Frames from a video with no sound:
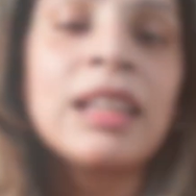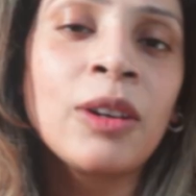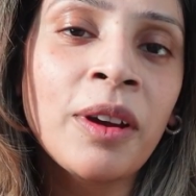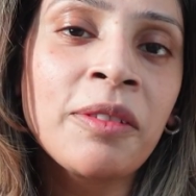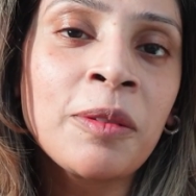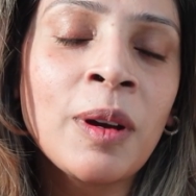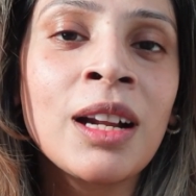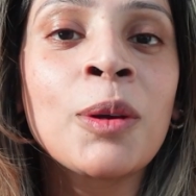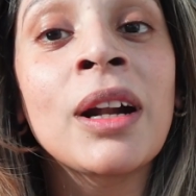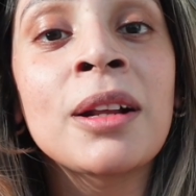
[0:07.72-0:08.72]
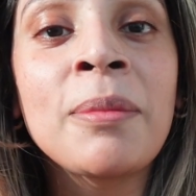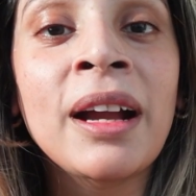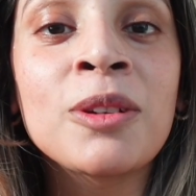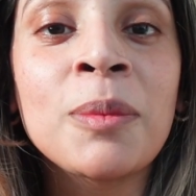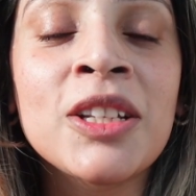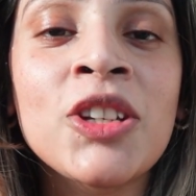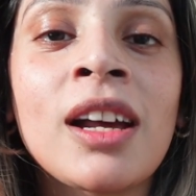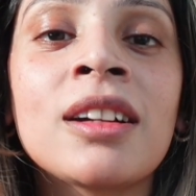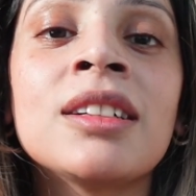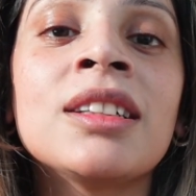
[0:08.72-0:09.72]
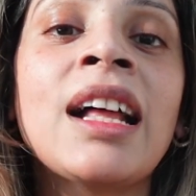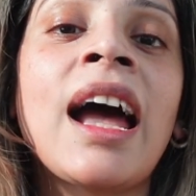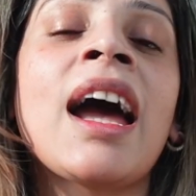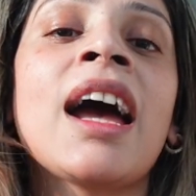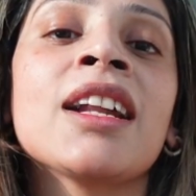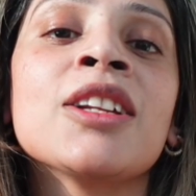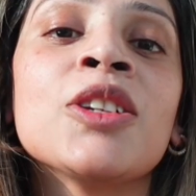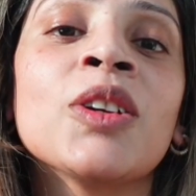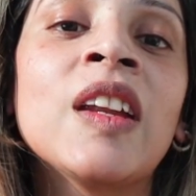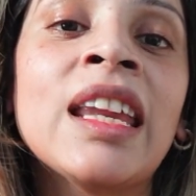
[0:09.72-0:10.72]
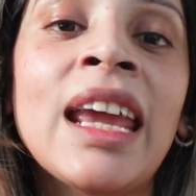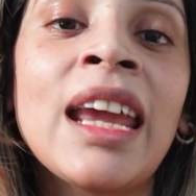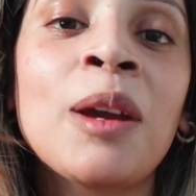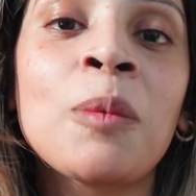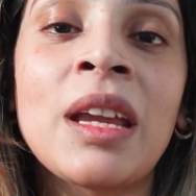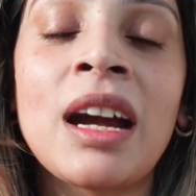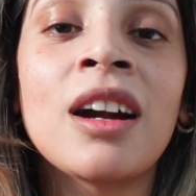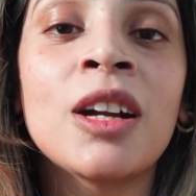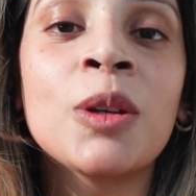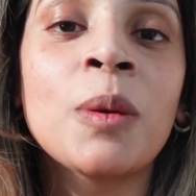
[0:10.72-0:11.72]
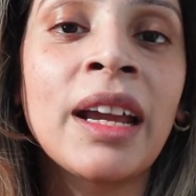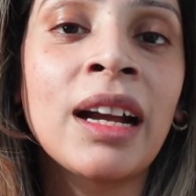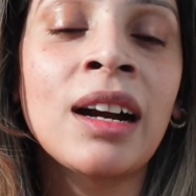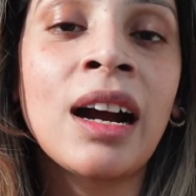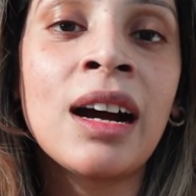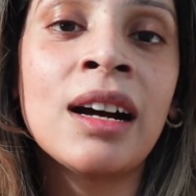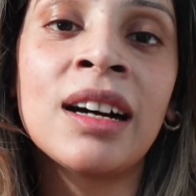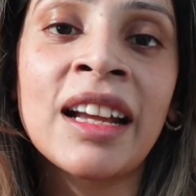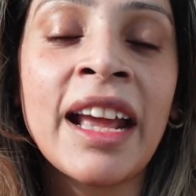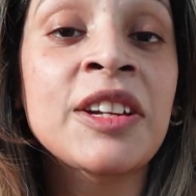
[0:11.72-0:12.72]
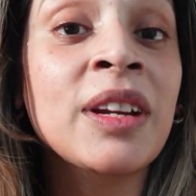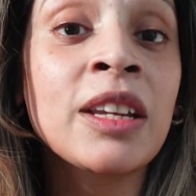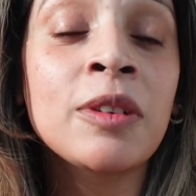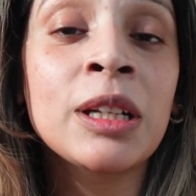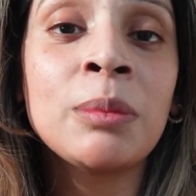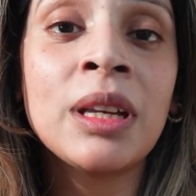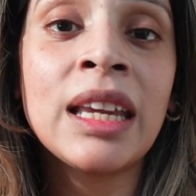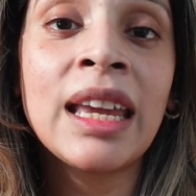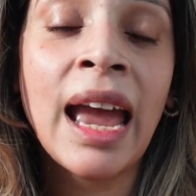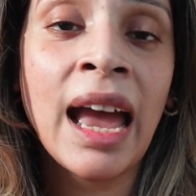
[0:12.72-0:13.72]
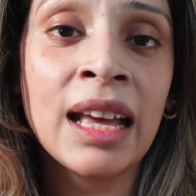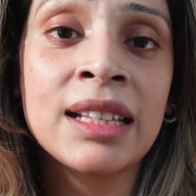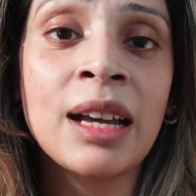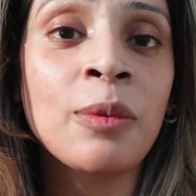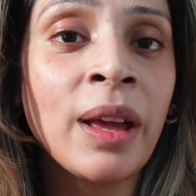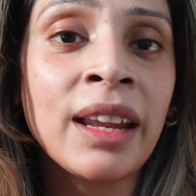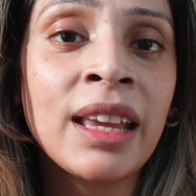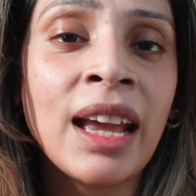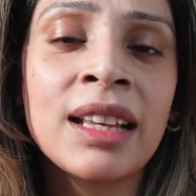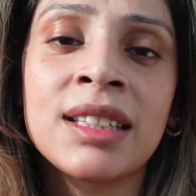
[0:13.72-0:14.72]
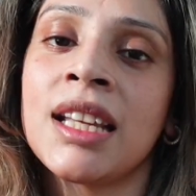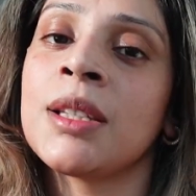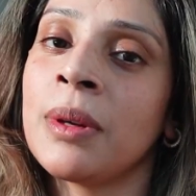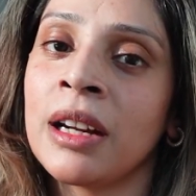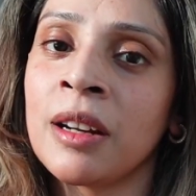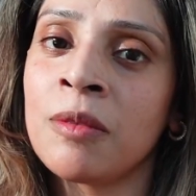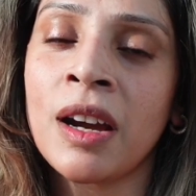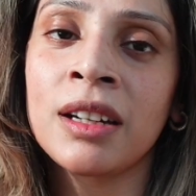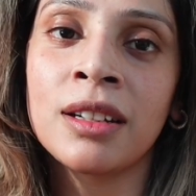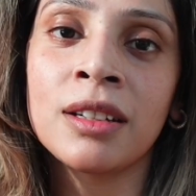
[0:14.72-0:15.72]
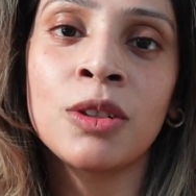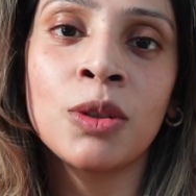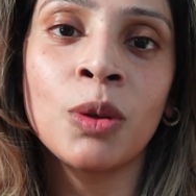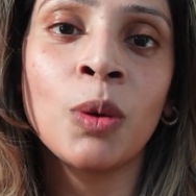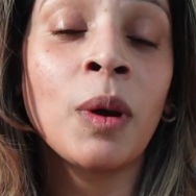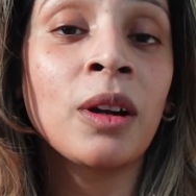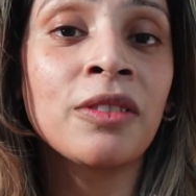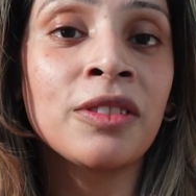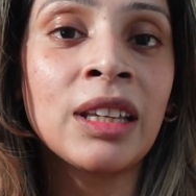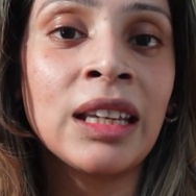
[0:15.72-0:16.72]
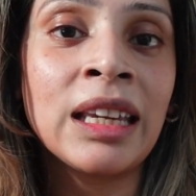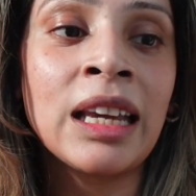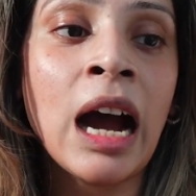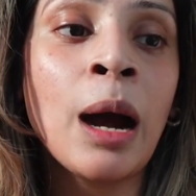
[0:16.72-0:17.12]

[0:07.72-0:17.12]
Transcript: Hello everyone, welcome back to my channel, and today we are doing a get ready with me as a wedding guest, as we are invited to one of the